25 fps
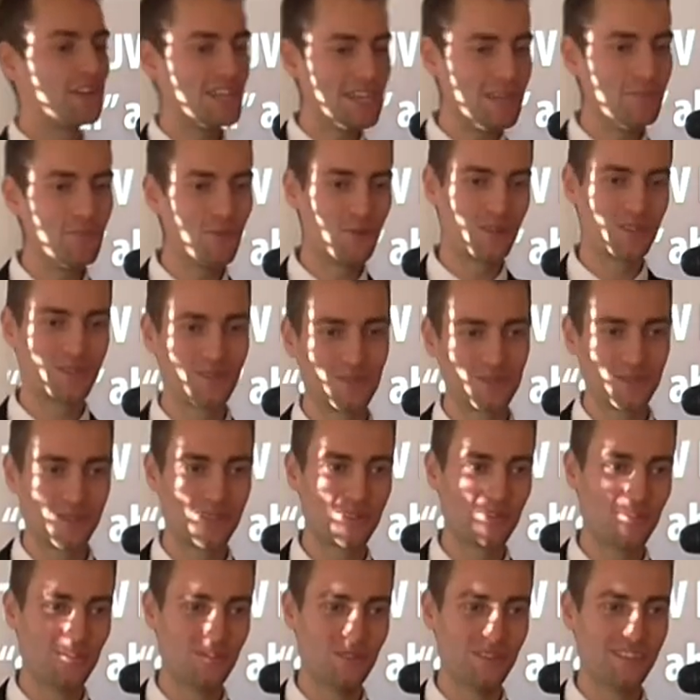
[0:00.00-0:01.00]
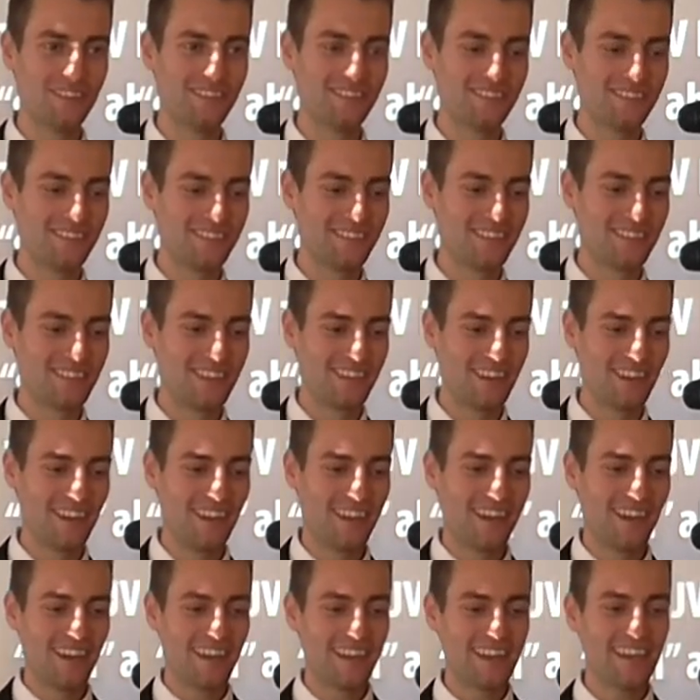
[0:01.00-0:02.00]
immortal soul.
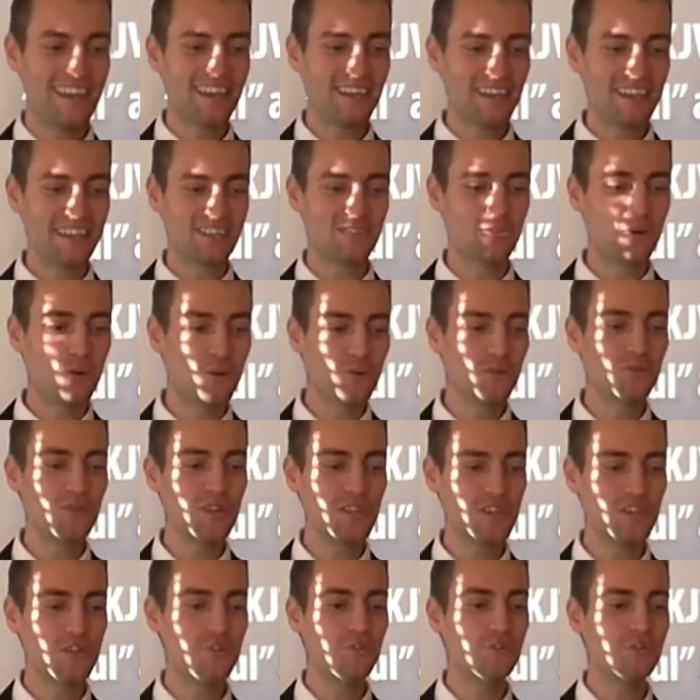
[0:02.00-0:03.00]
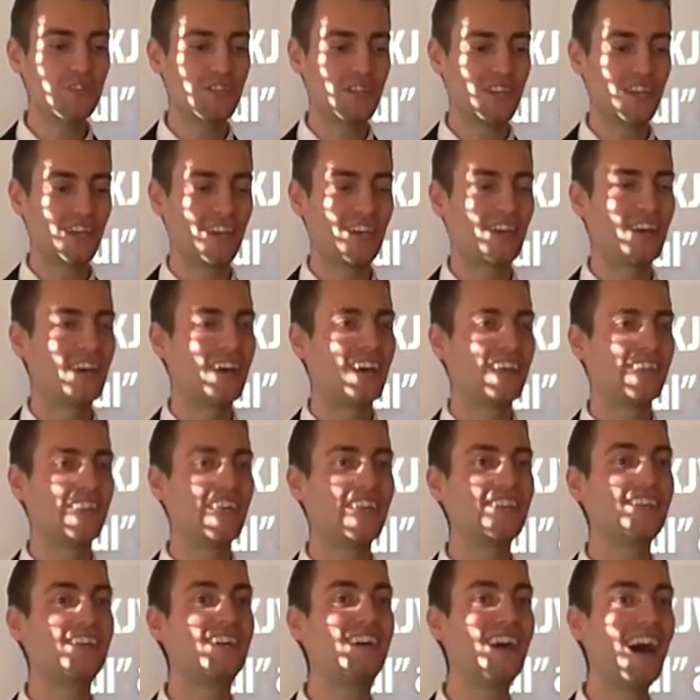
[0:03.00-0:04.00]
It is only using
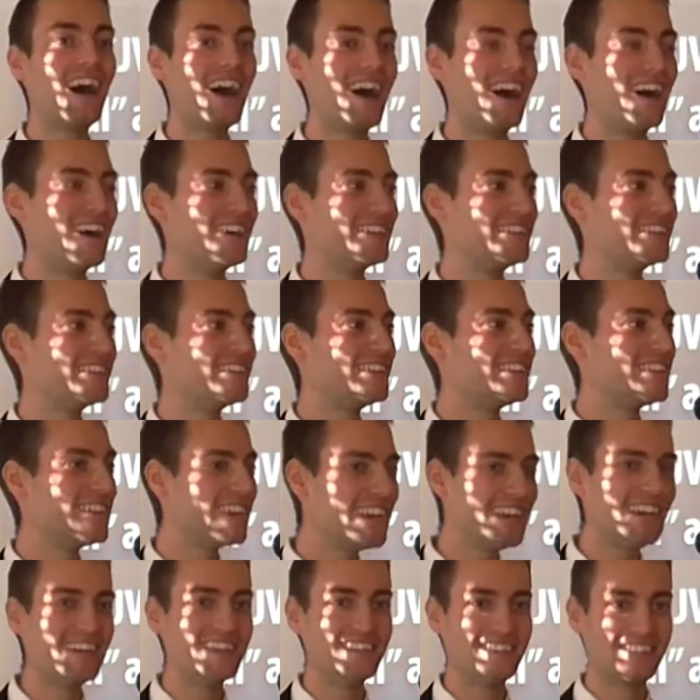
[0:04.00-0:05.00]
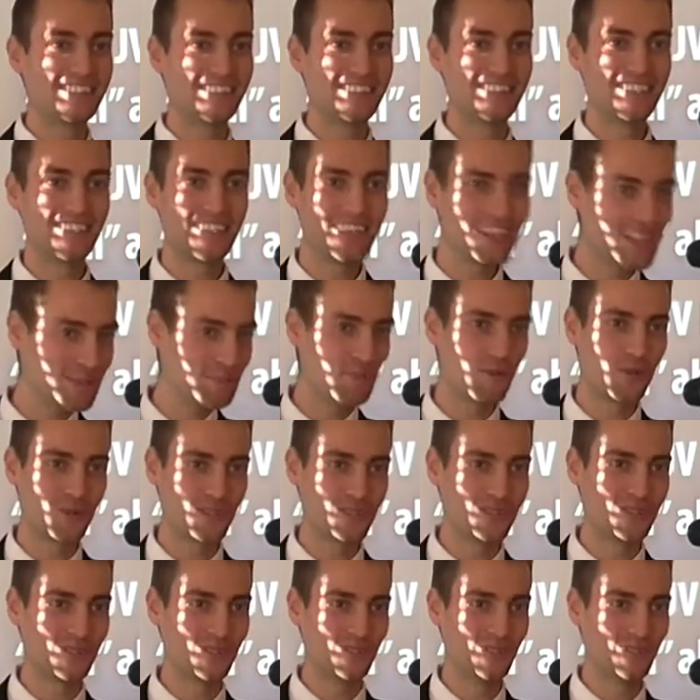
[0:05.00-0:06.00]
that God is
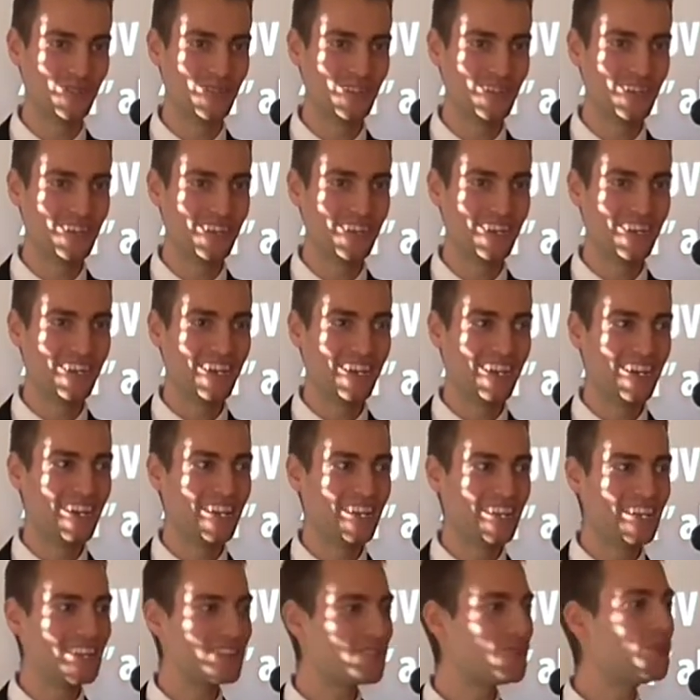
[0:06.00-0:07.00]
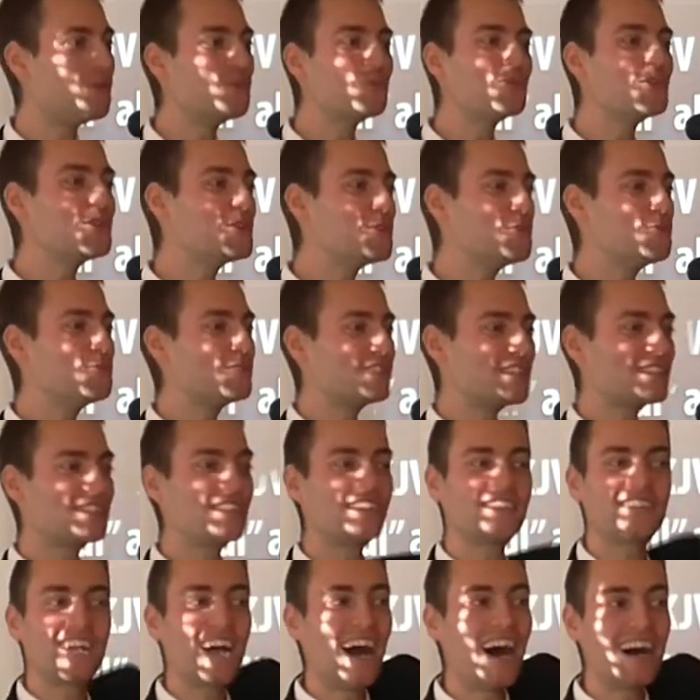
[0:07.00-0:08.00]
immortal. It only uses
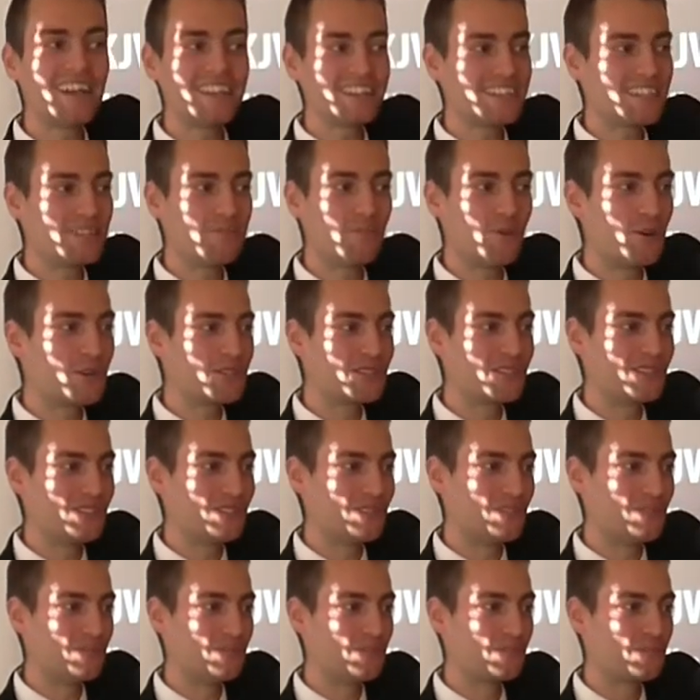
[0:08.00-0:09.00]
that God is immortal,